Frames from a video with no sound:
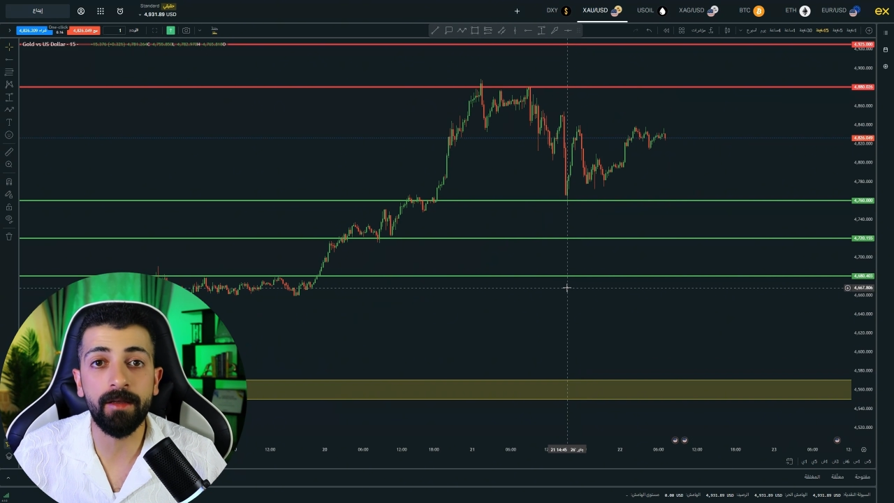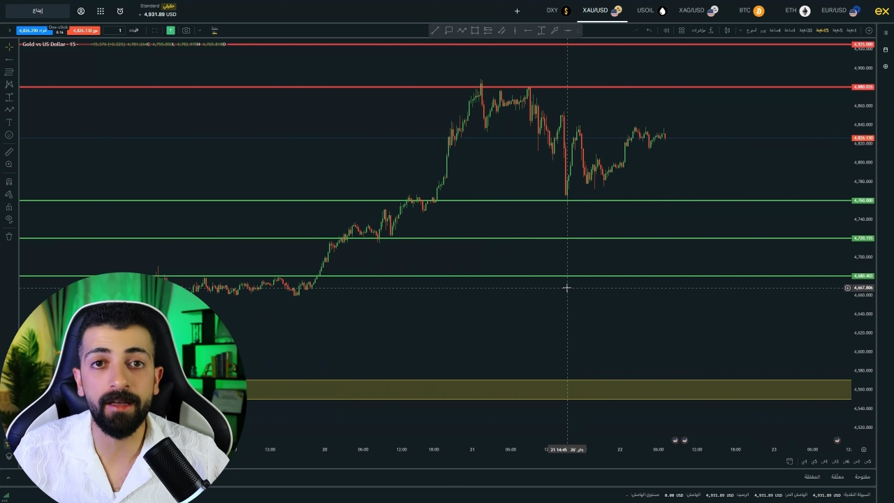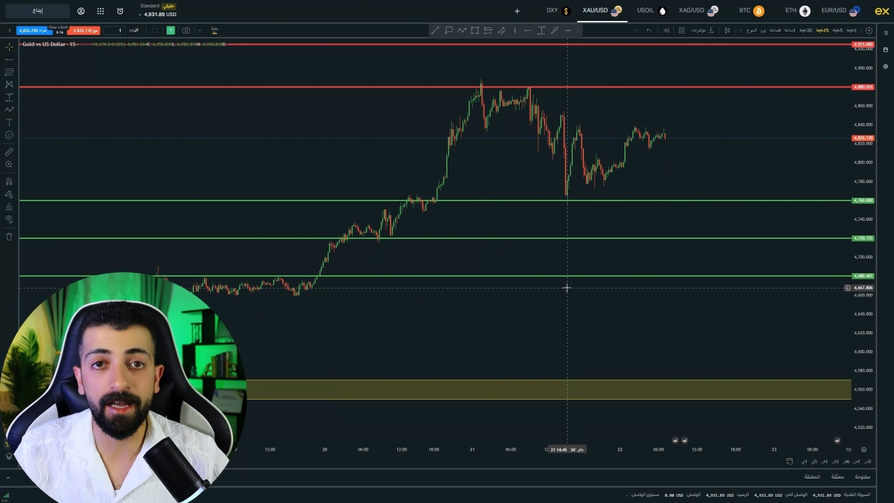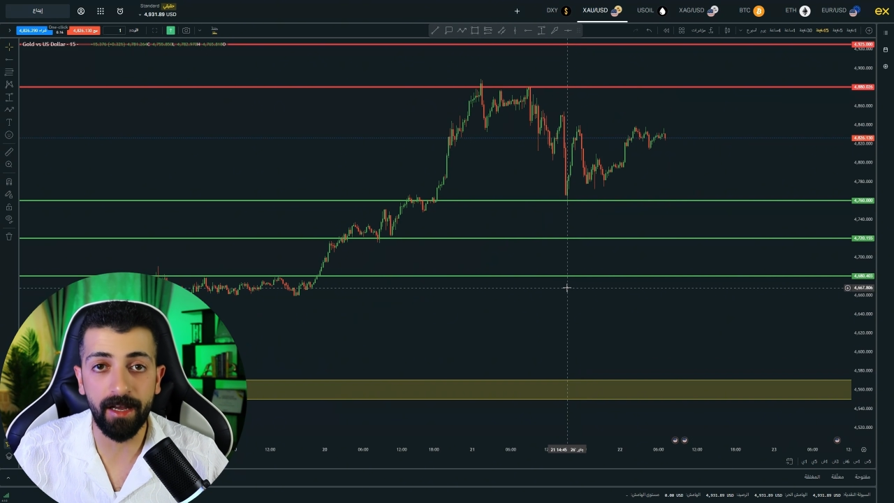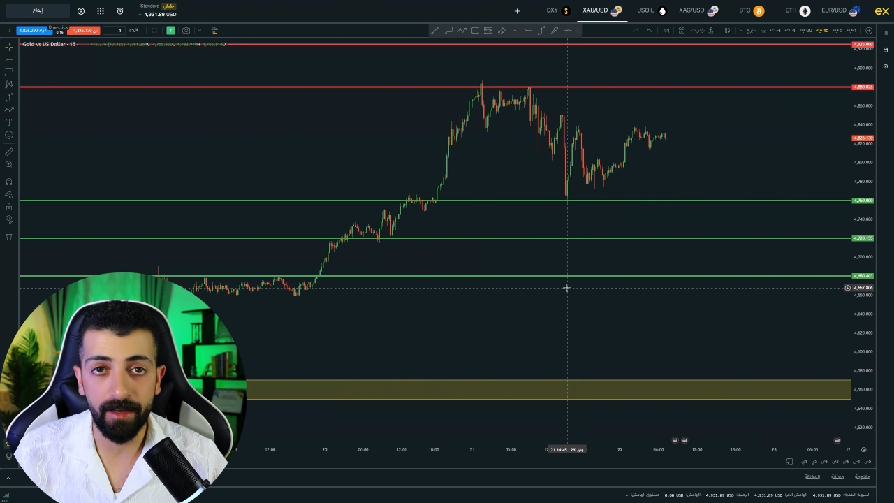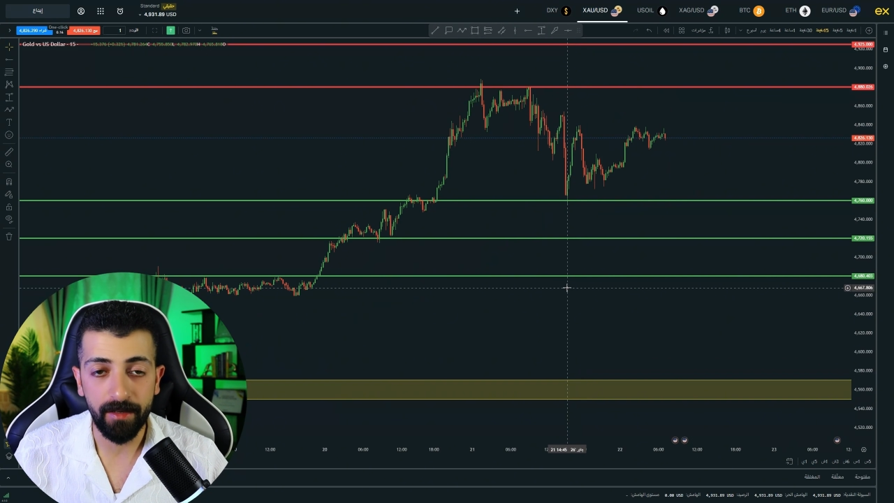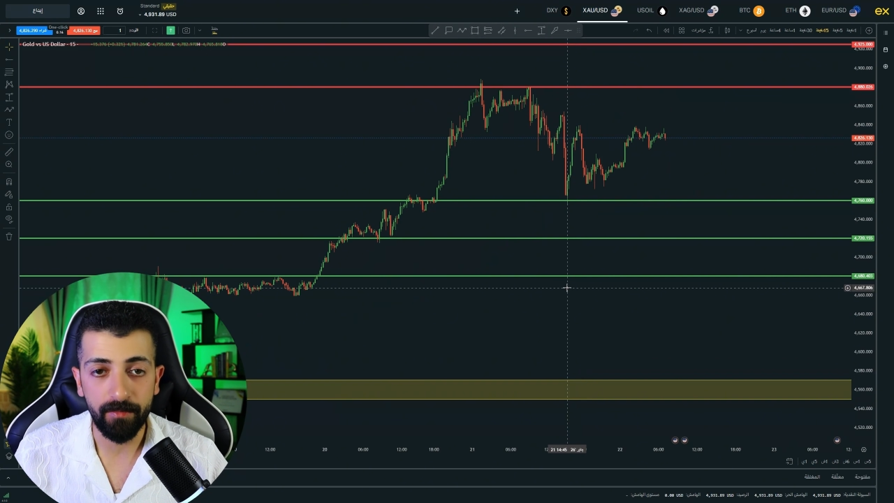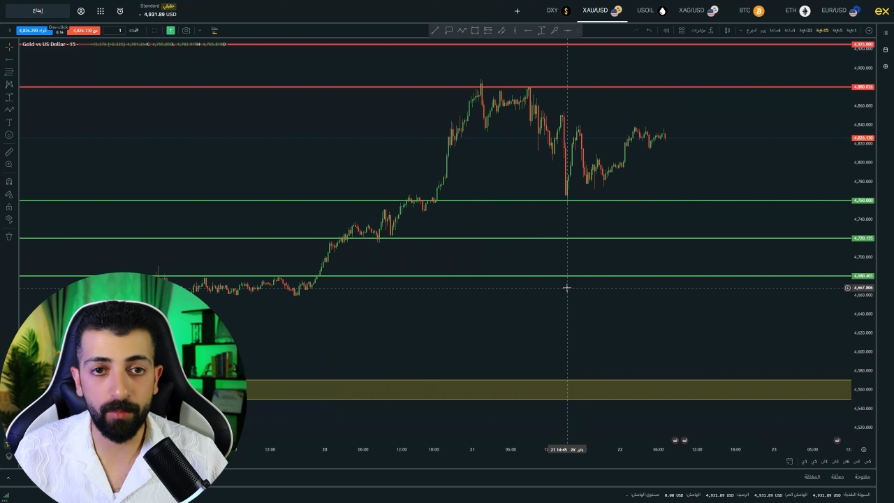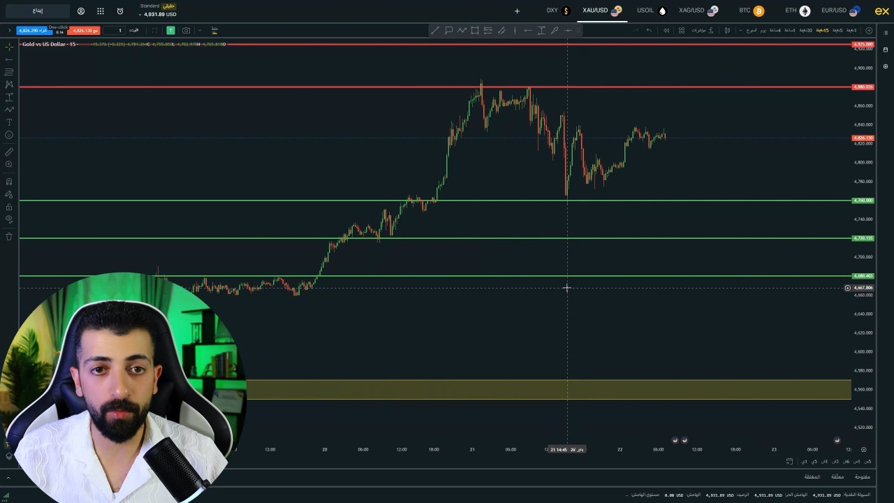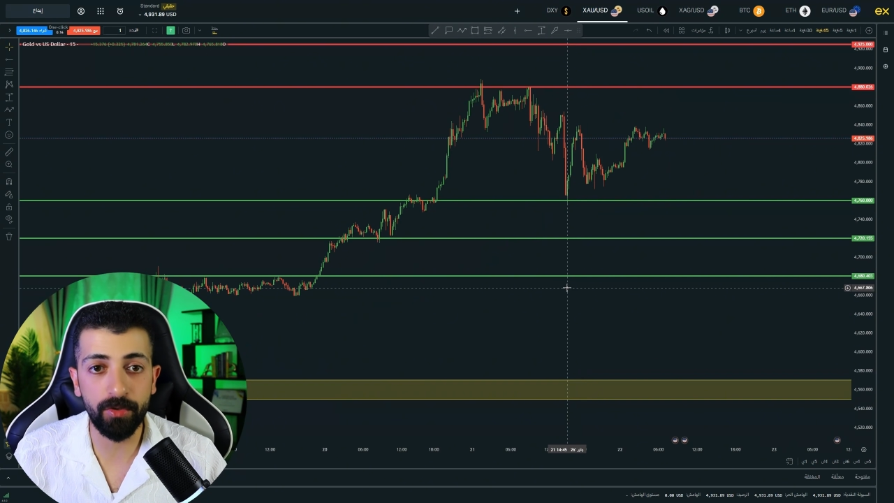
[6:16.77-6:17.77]
the area
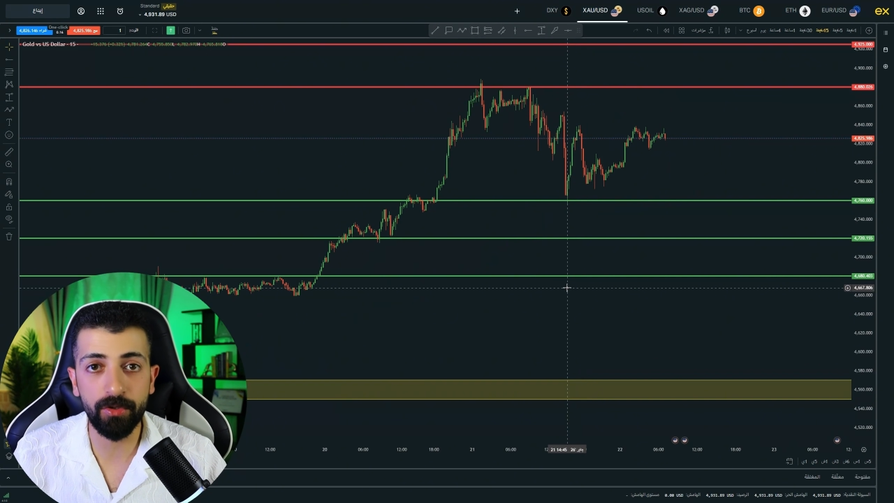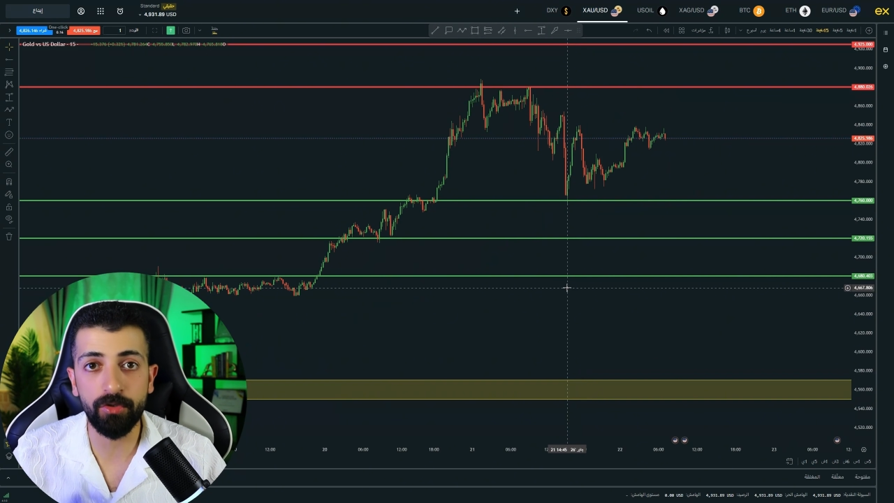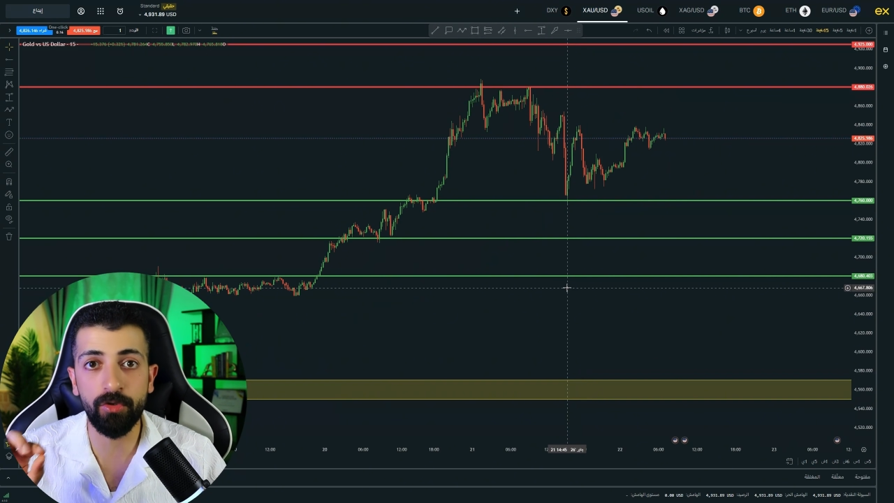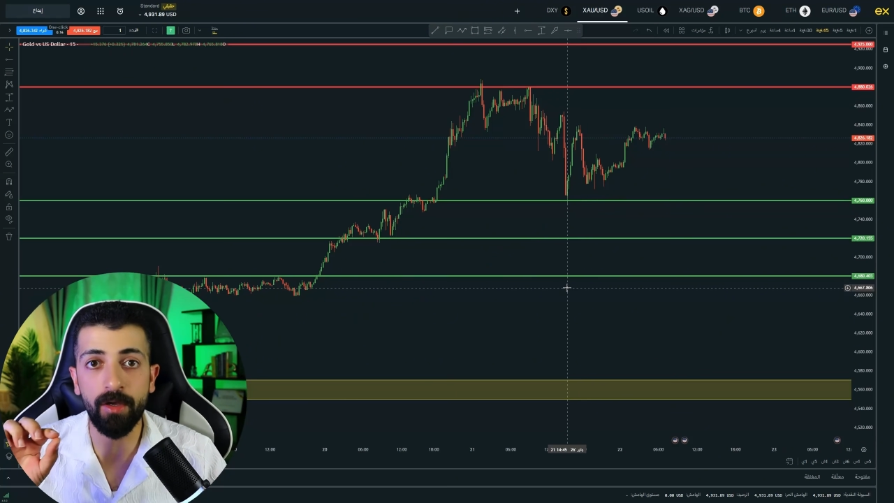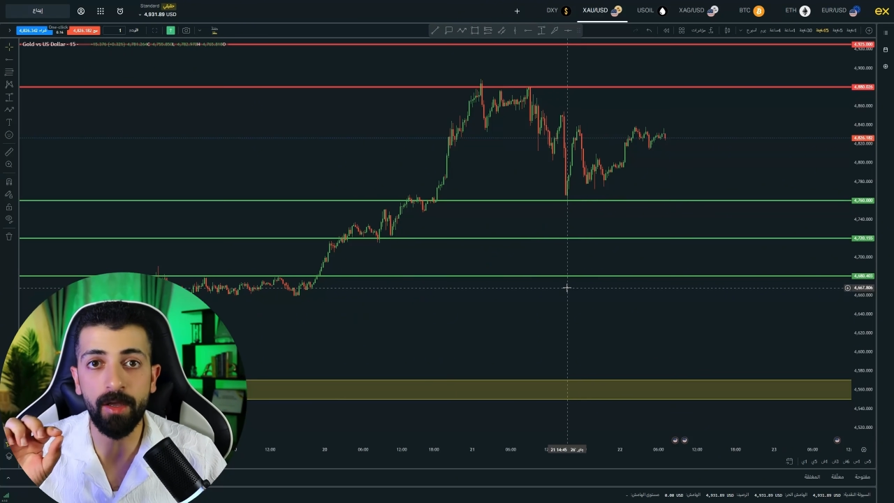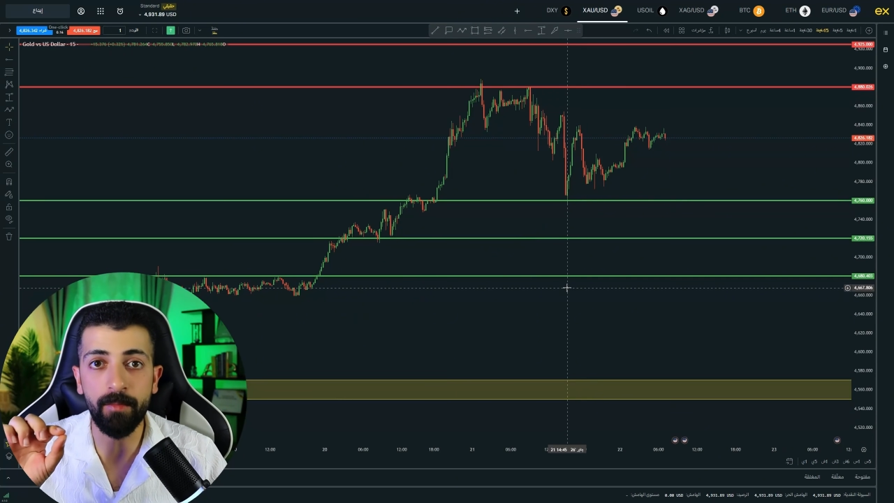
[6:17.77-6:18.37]
from which it shot